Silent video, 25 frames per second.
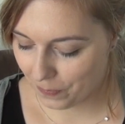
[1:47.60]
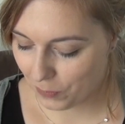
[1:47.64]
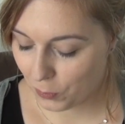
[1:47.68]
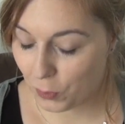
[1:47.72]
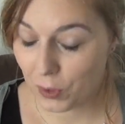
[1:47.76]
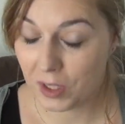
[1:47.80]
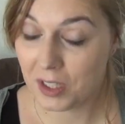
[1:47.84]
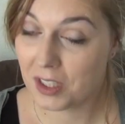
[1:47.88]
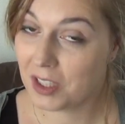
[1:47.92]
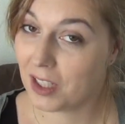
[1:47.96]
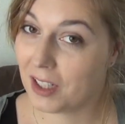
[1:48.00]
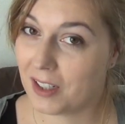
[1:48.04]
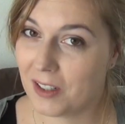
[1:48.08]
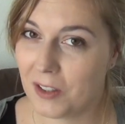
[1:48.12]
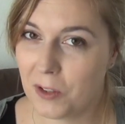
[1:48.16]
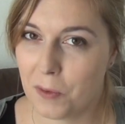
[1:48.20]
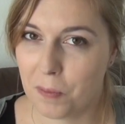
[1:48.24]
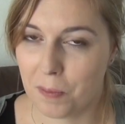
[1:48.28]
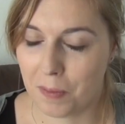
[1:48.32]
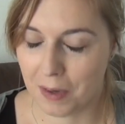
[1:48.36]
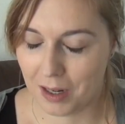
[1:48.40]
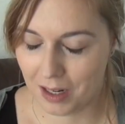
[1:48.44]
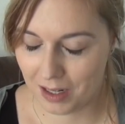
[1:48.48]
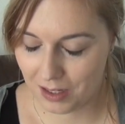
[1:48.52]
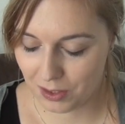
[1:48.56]
Which I
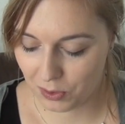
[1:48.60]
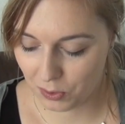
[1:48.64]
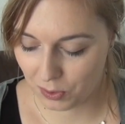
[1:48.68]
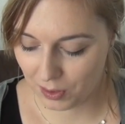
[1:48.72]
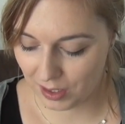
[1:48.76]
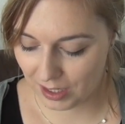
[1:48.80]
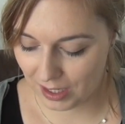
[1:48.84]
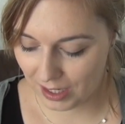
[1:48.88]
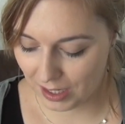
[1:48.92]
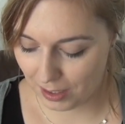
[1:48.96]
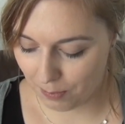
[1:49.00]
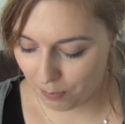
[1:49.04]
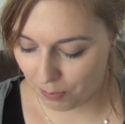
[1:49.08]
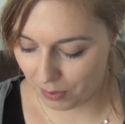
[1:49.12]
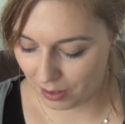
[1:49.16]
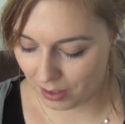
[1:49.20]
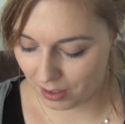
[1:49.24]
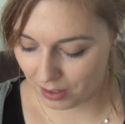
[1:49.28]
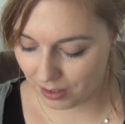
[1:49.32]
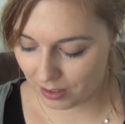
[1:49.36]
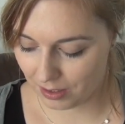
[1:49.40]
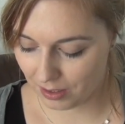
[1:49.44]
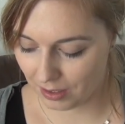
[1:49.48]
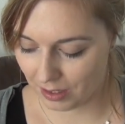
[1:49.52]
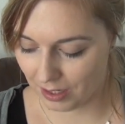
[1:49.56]
don't mind really,
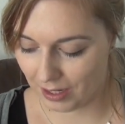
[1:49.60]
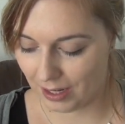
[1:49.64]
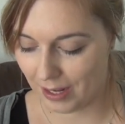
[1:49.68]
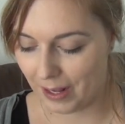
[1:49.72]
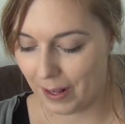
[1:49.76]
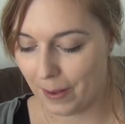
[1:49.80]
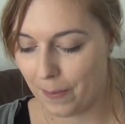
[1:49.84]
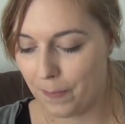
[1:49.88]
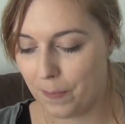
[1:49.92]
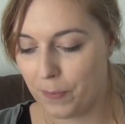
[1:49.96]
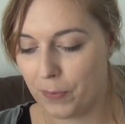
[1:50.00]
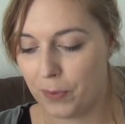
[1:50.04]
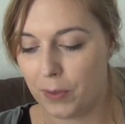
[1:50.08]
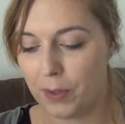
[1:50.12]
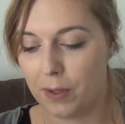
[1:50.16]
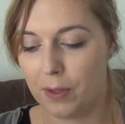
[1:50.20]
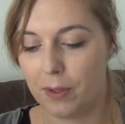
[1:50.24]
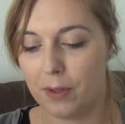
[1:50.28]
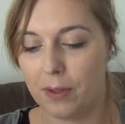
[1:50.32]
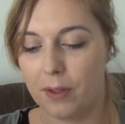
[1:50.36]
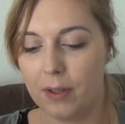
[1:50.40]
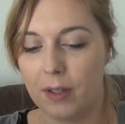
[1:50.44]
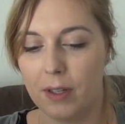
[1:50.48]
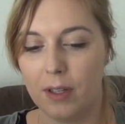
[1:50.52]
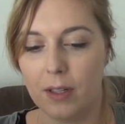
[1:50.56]
but
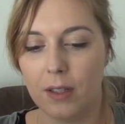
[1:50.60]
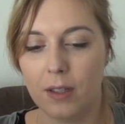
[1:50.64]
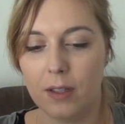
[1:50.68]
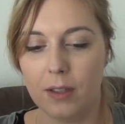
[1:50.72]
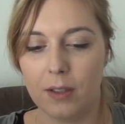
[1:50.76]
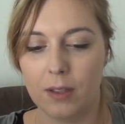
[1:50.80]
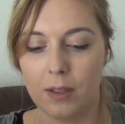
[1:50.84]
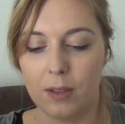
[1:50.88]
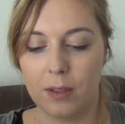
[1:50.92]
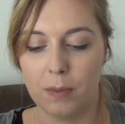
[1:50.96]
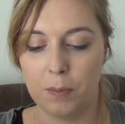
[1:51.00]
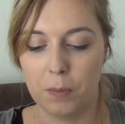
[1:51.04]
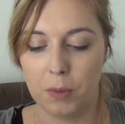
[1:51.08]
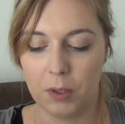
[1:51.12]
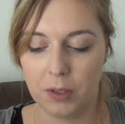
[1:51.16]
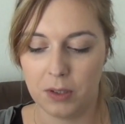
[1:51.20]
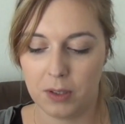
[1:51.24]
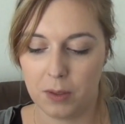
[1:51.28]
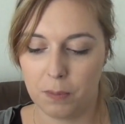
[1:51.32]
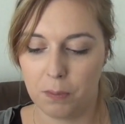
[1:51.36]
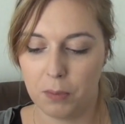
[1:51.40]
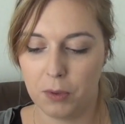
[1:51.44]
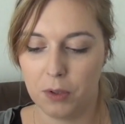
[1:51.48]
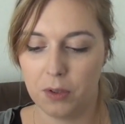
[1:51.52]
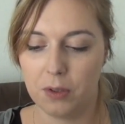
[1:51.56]
the
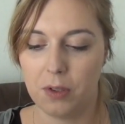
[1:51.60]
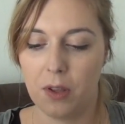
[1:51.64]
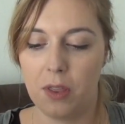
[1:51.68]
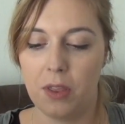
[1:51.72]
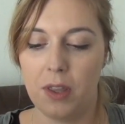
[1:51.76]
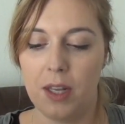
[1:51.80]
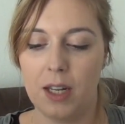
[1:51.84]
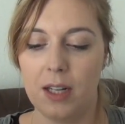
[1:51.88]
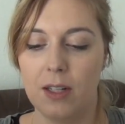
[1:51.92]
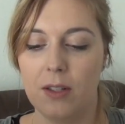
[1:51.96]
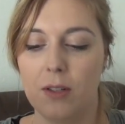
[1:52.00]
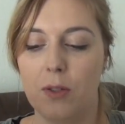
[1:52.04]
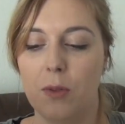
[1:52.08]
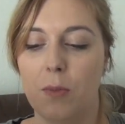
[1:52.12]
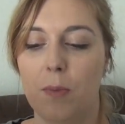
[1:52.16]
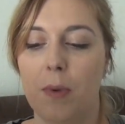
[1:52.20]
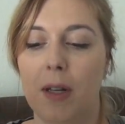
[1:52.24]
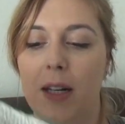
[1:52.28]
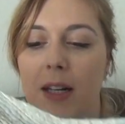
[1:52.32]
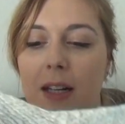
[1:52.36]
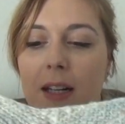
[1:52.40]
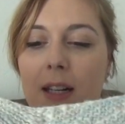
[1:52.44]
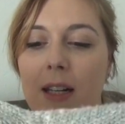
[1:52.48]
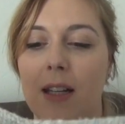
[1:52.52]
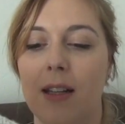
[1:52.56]
most important thing to
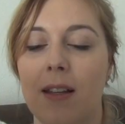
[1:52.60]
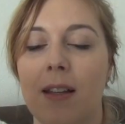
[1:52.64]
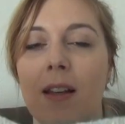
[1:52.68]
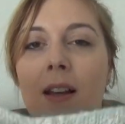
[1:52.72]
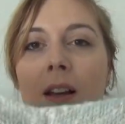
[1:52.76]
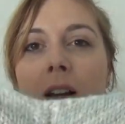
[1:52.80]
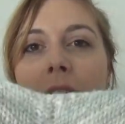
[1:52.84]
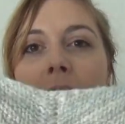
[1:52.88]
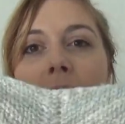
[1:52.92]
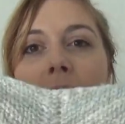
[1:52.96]
make it